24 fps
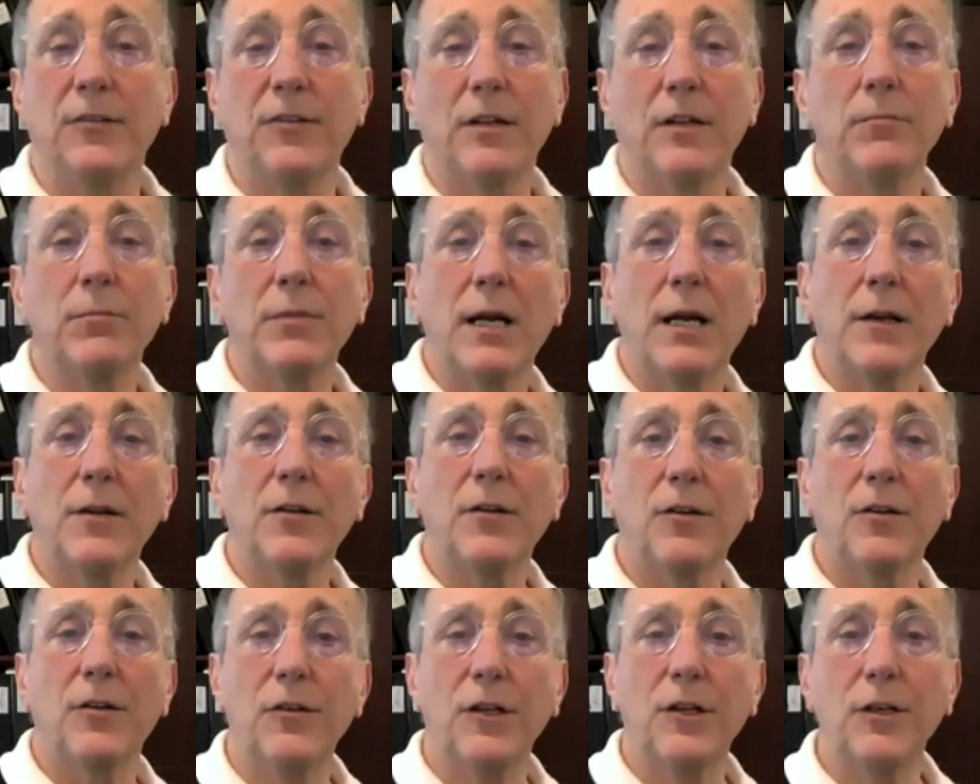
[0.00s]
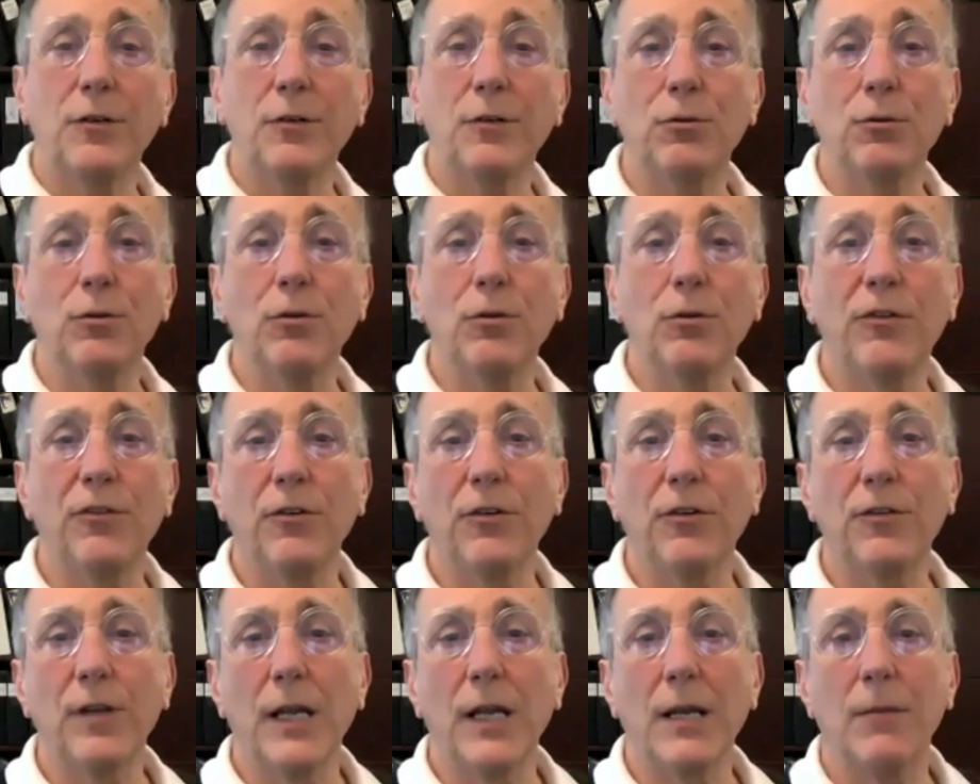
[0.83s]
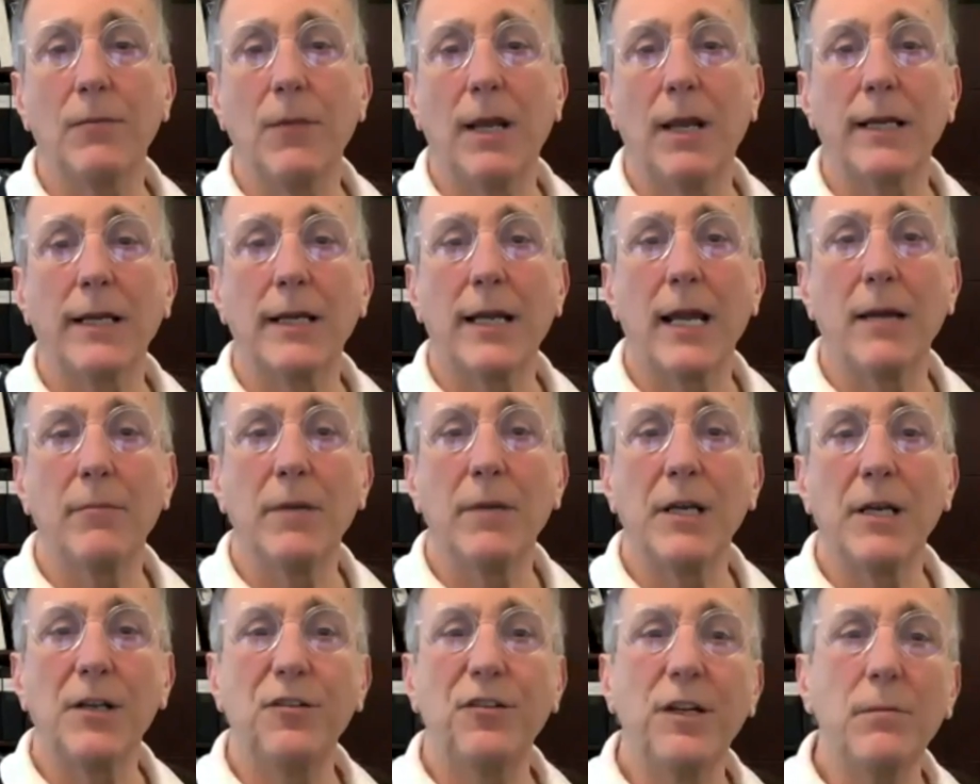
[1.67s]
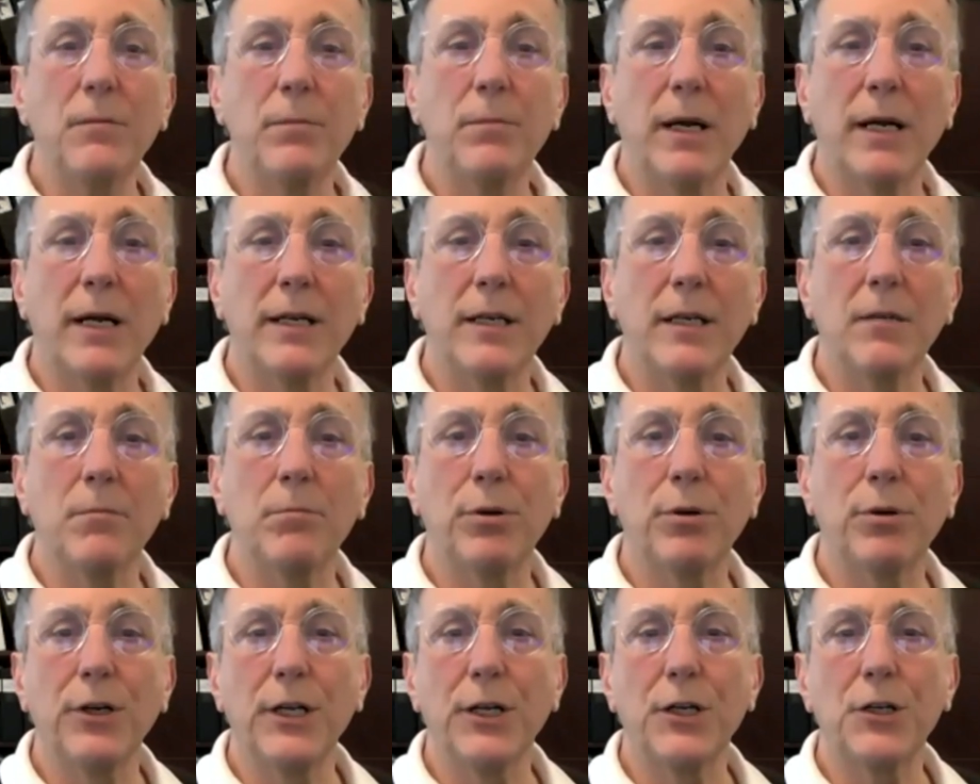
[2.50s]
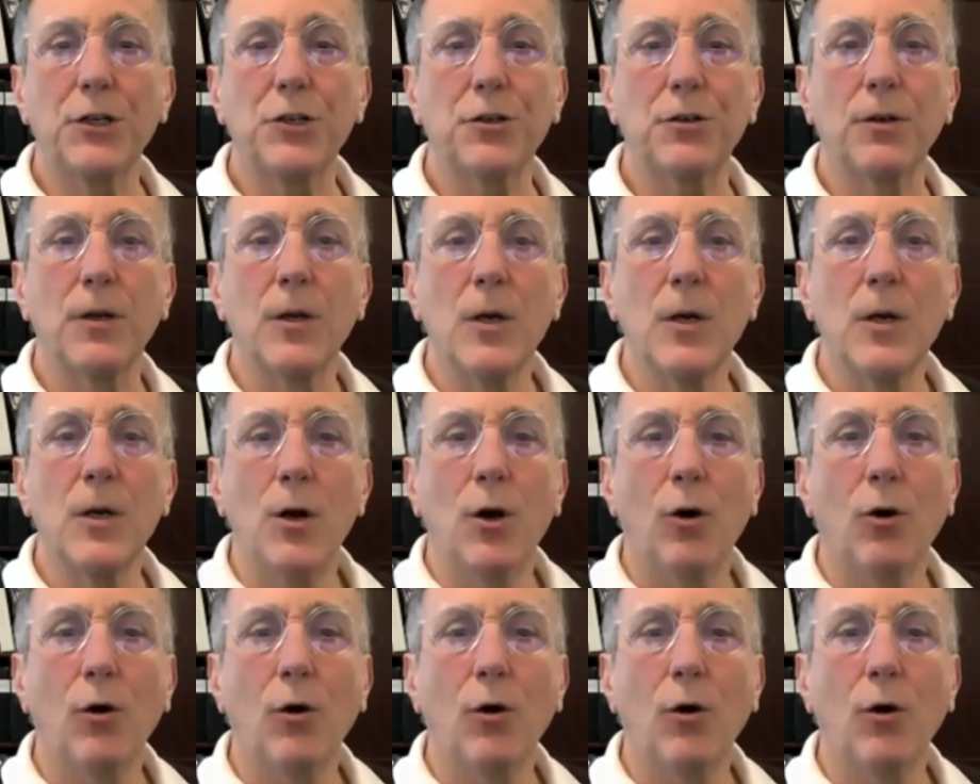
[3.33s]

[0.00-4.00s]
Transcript: Sometimes I see tools use name like MHC binding prediction